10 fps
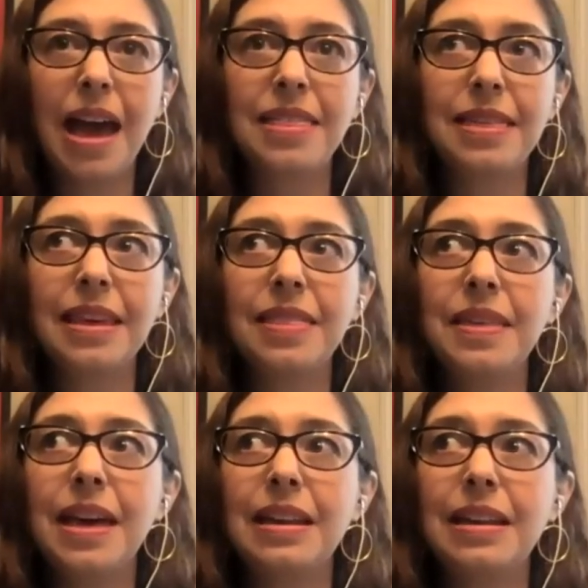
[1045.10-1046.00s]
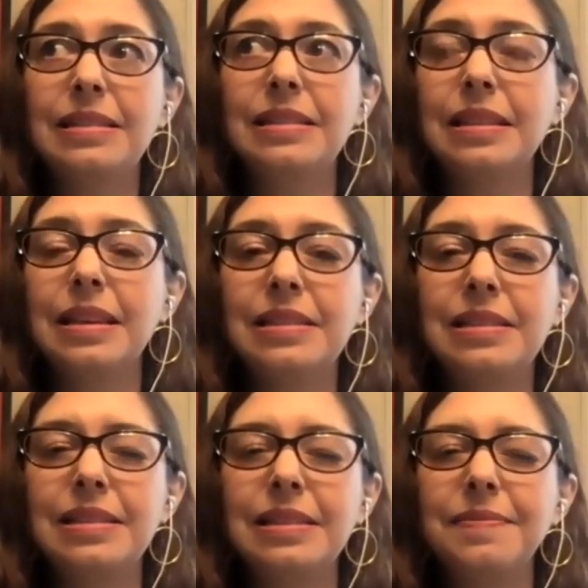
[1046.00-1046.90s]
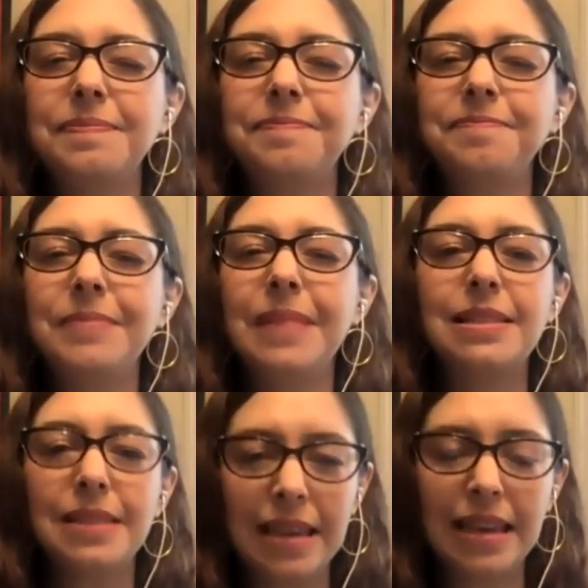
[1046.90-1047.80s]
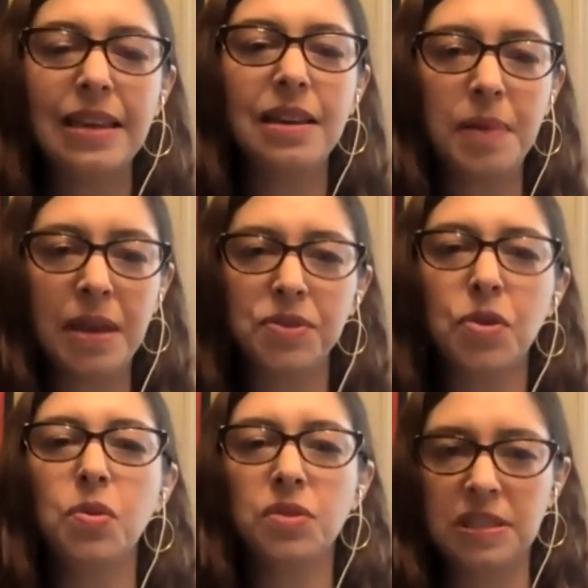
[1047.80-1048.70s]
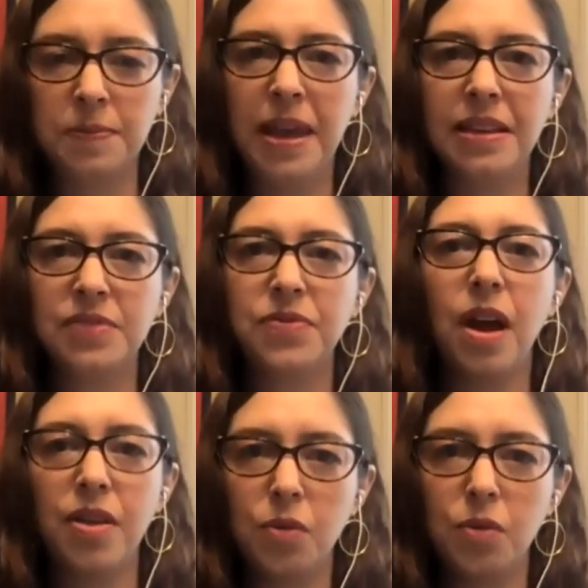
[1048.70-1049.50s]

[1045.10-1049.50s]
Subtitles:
think that it's key to be able to hold space for other